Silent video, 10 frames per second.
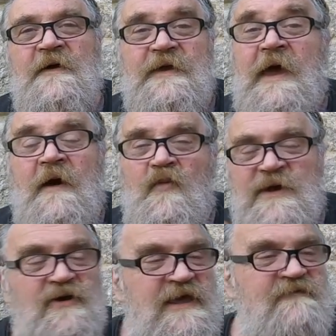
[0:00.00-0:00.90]
Yeah, we
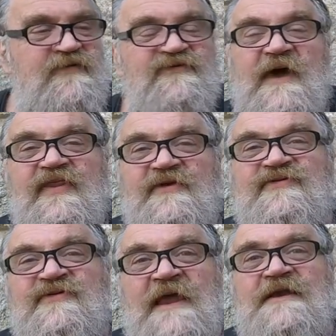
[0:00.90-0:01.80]
could even say the
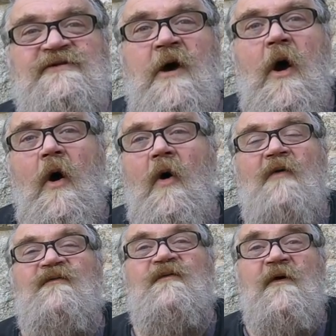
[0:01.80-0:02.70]
scent
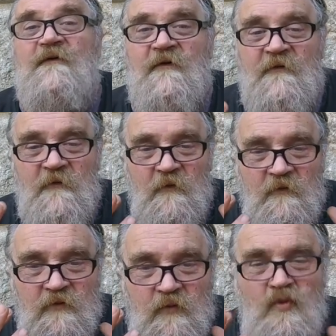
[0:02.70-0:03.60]
of
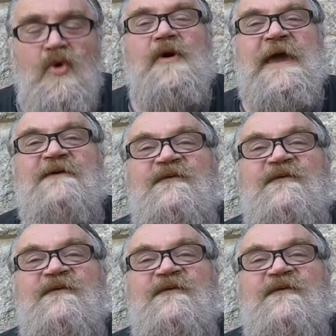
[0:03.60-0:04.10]
cooking